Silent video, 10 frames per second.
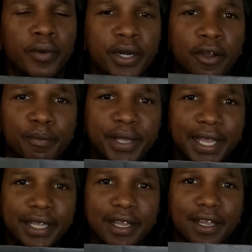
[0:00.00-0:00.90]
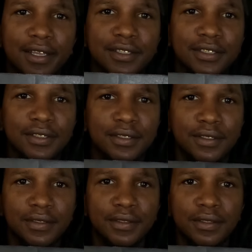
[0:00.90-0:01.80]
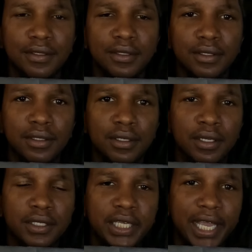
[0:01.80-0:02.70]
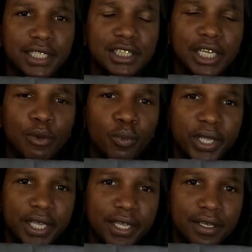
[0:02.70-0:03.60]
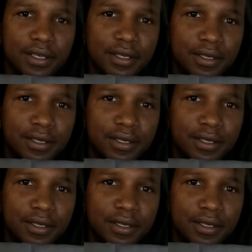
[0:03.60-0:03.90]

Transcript: Right off back, guys. Catch and win.